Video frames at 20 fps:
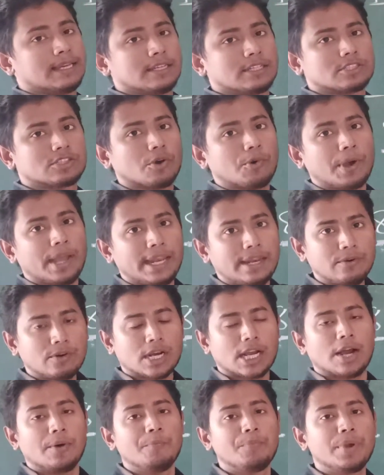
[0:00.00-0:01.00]
So when you
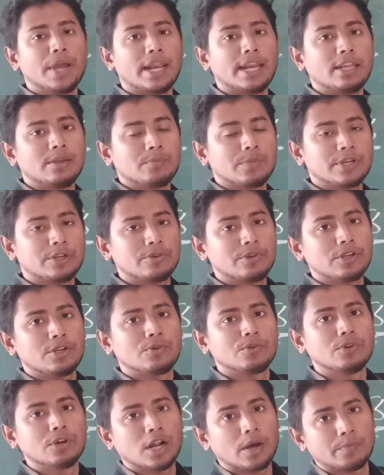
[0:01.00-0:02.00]
comparing between
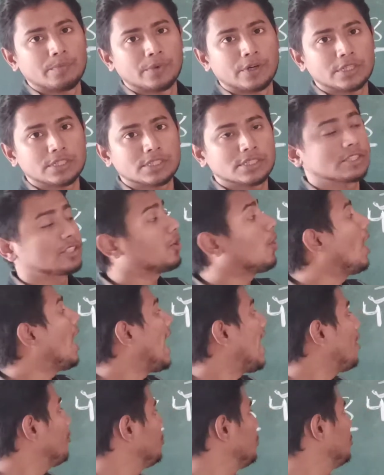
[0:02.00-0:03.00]
two numbers, so
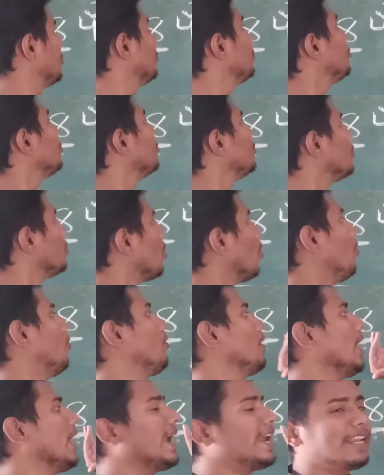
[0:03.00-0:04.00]
how do you
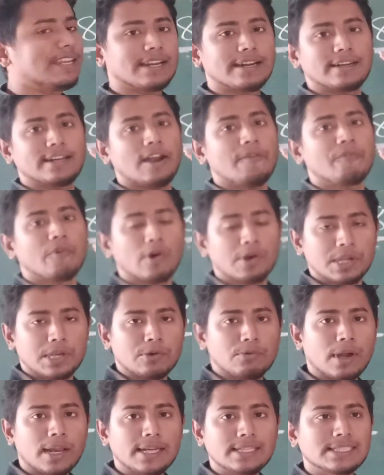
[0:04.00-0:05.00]
know
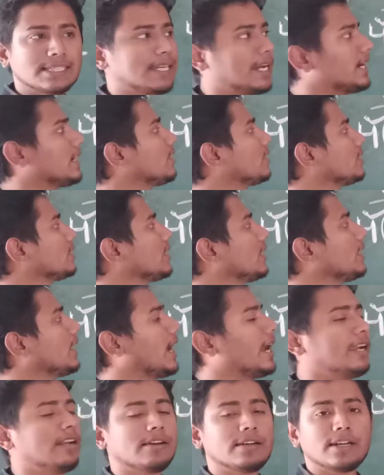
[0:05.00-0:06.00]
841 is greater than
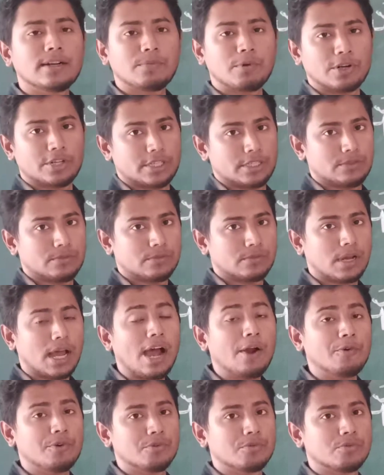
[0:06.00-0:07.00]
842?
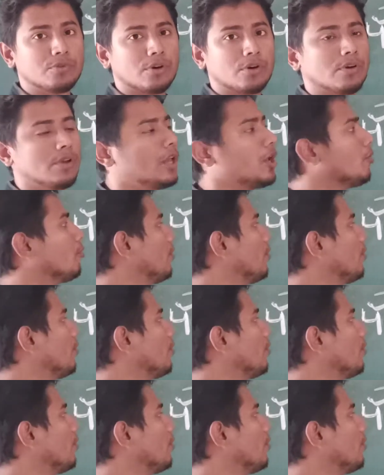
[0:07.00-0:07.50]
How do you know?